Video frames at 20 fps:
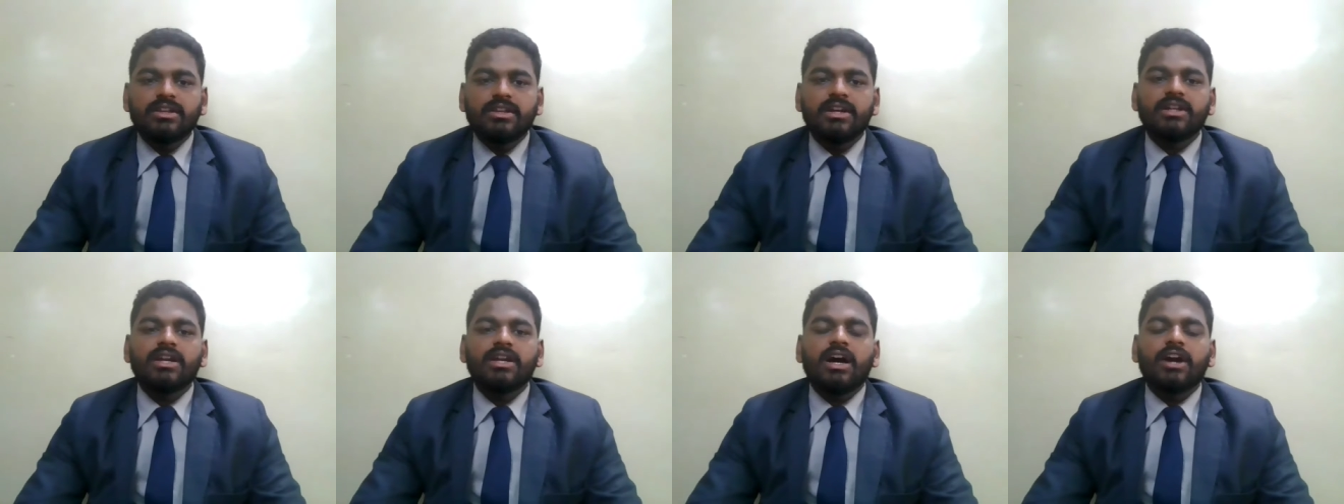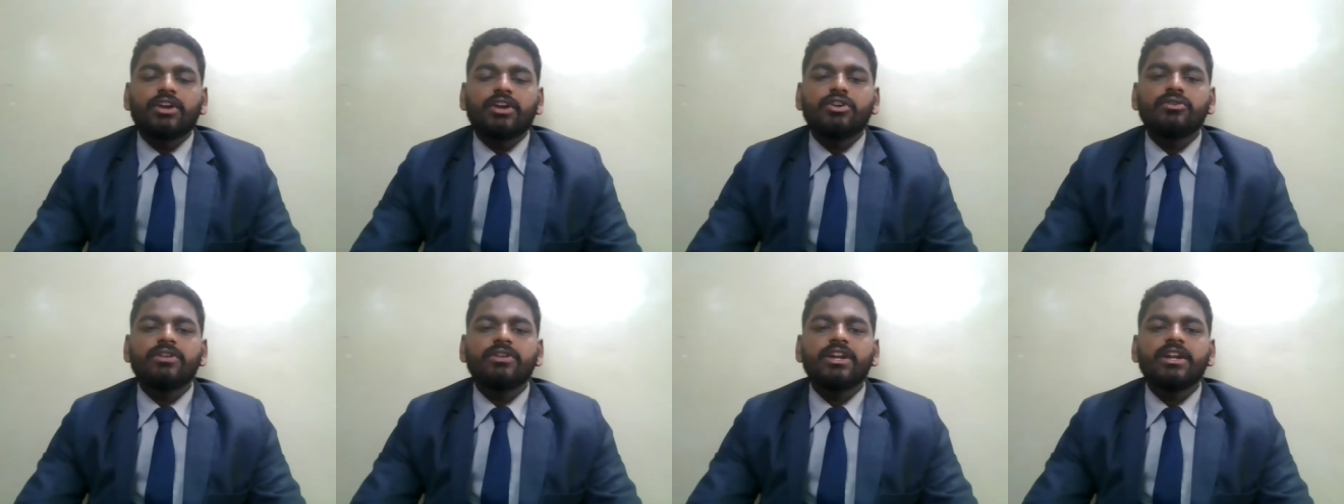that
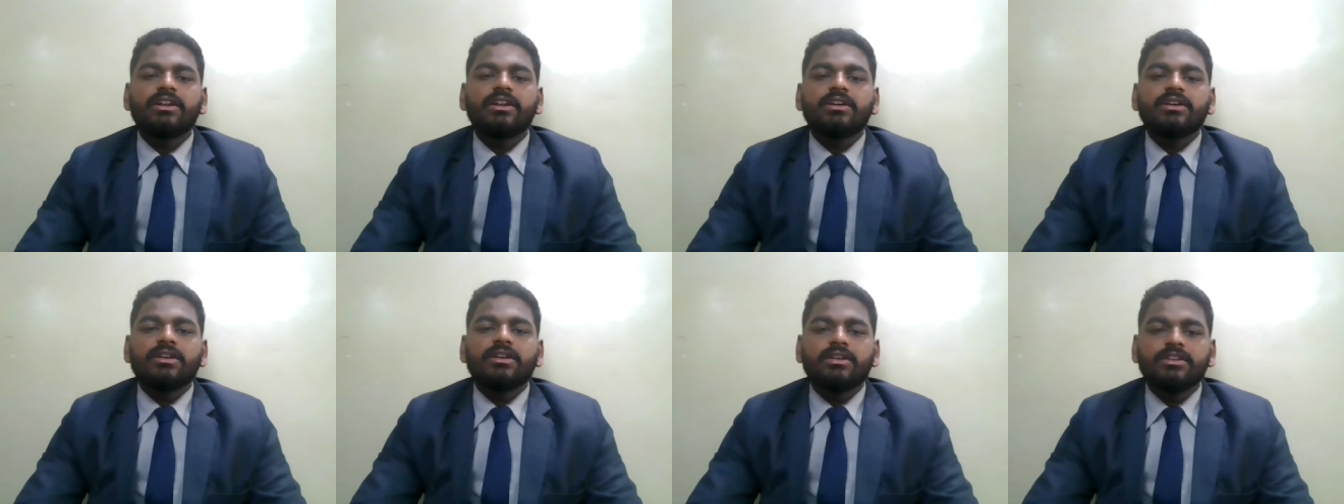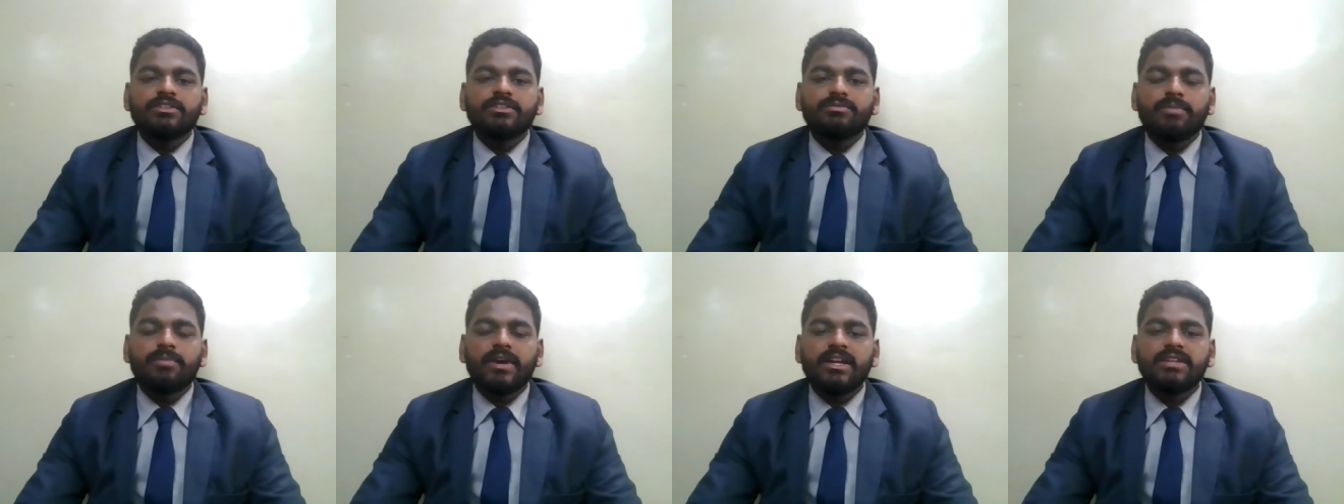accurate
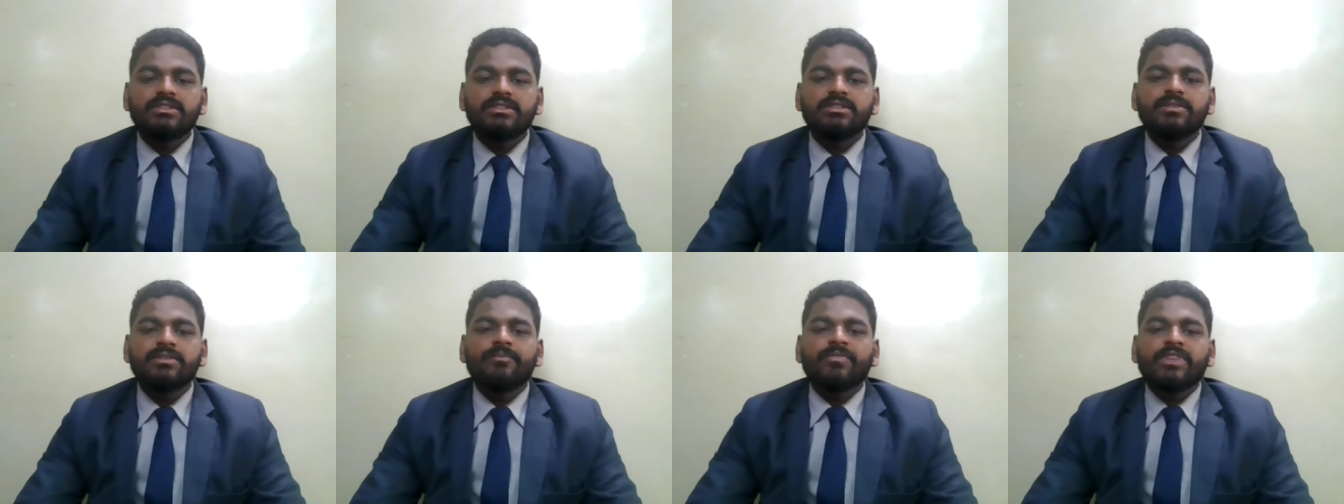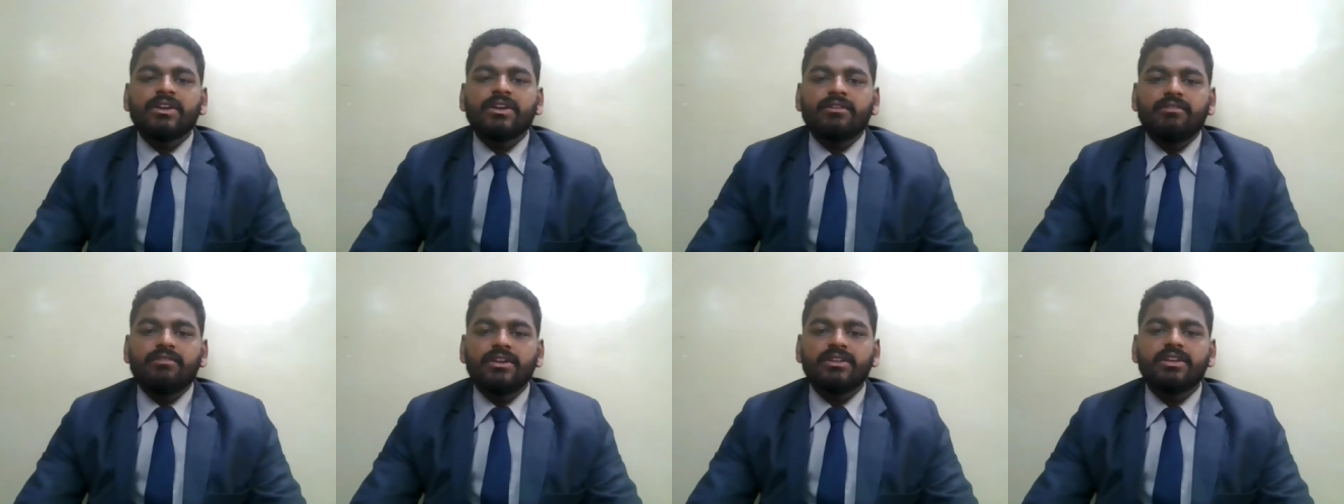despite
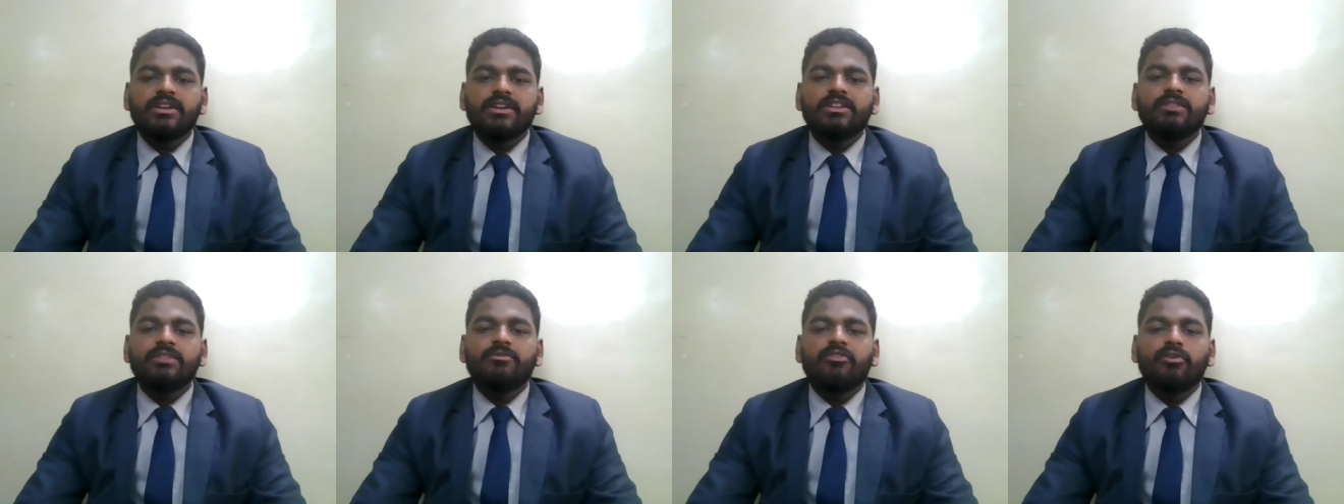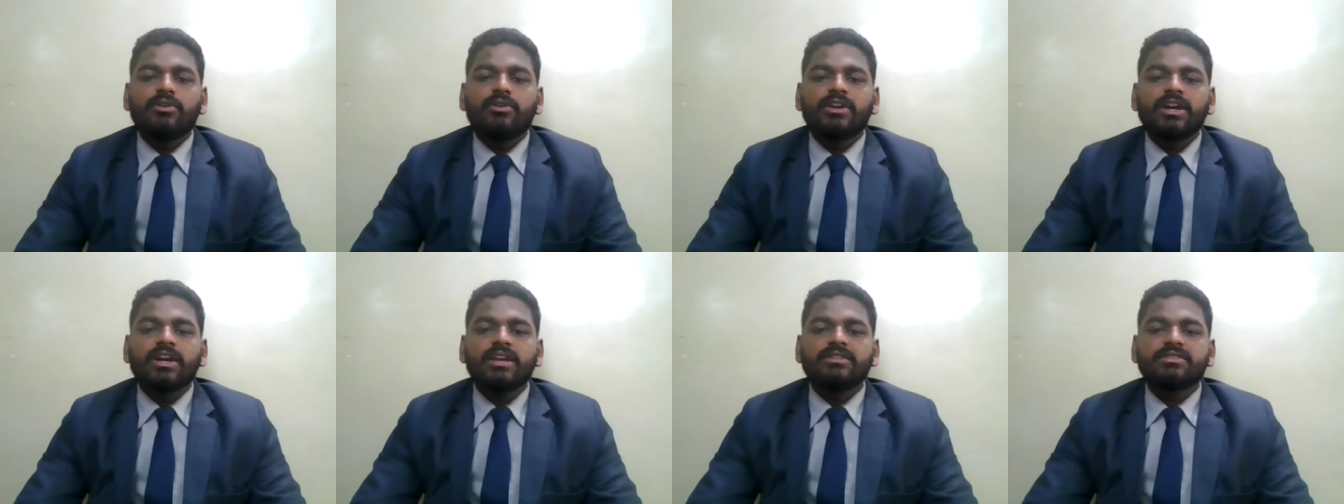whether the
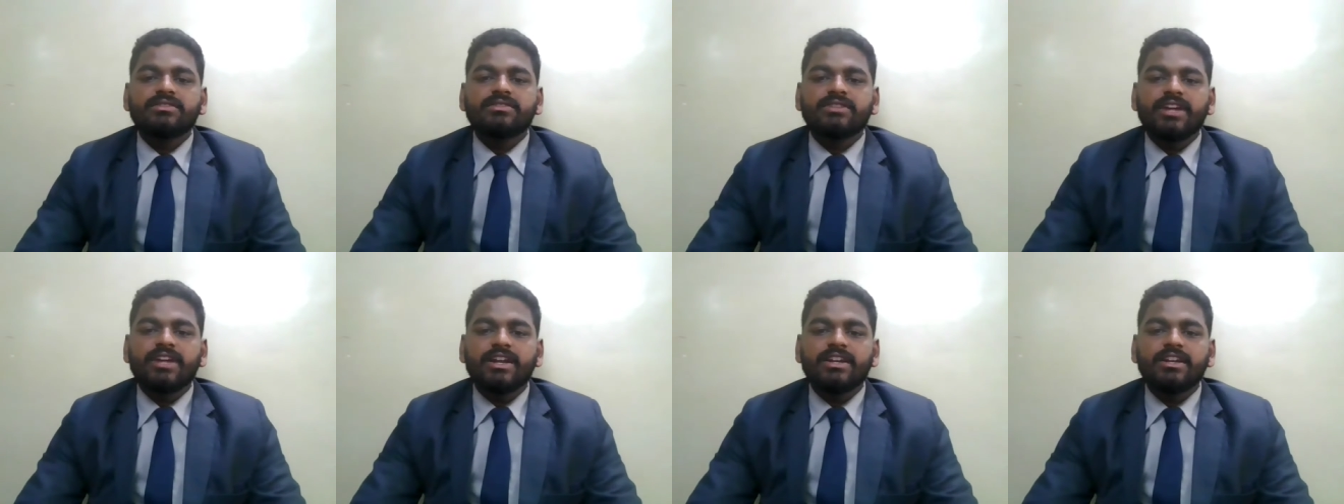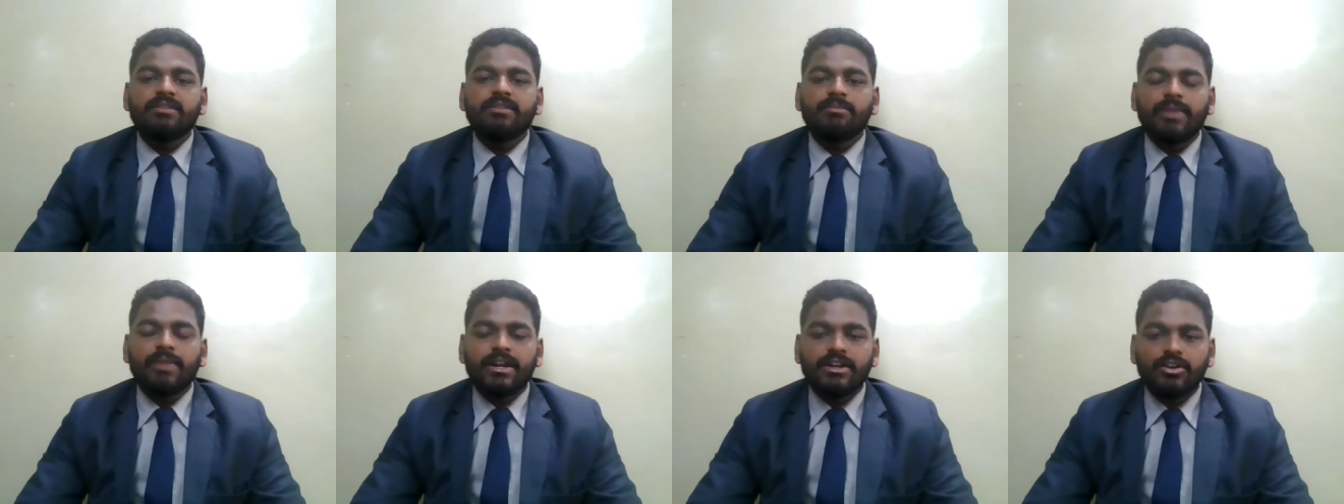forecast is
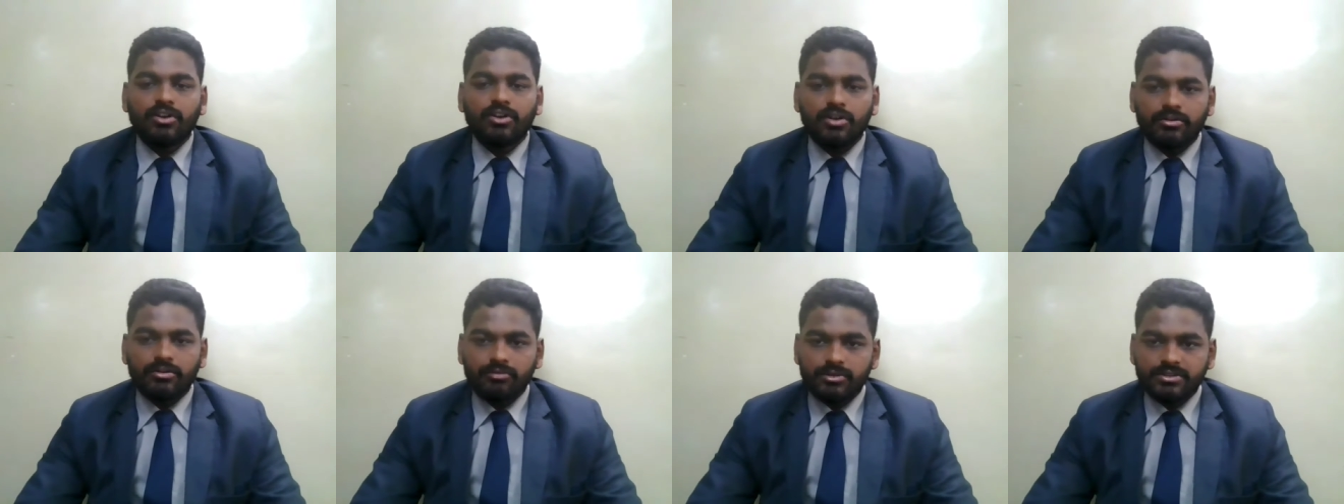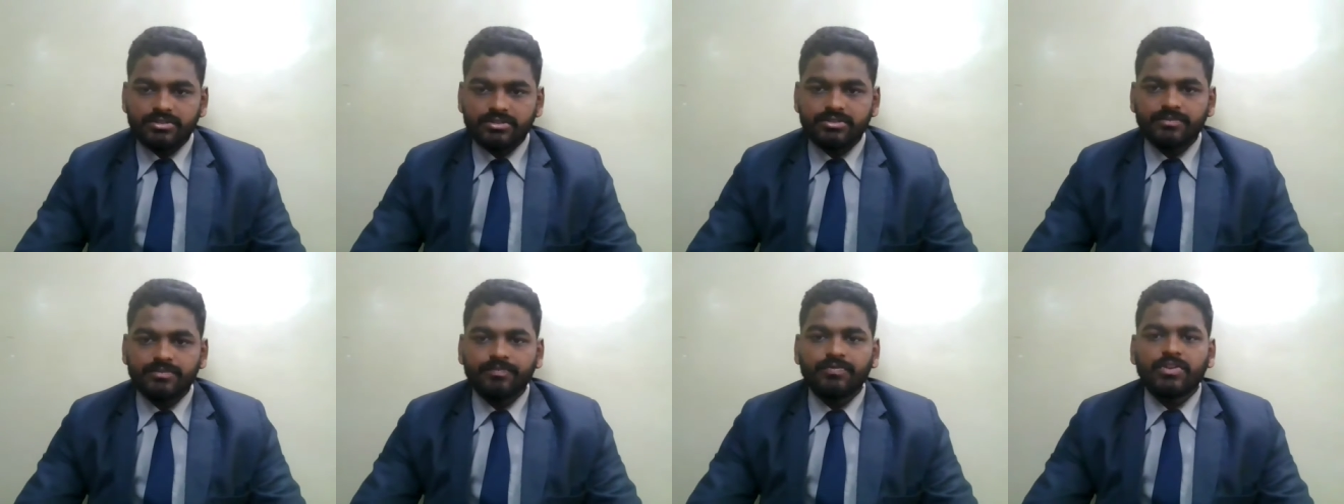getting better or
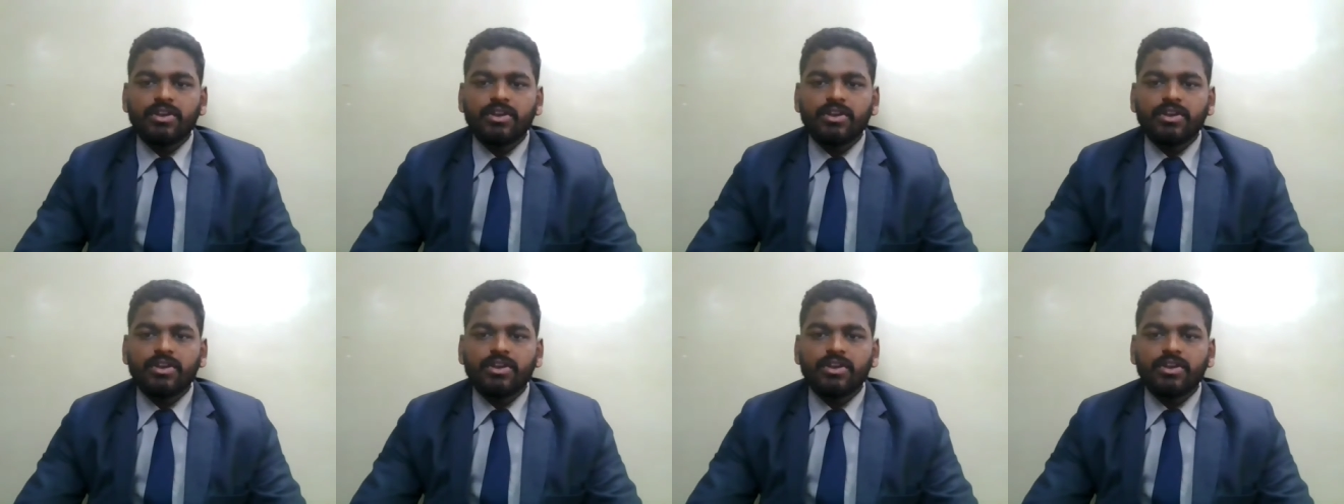worse.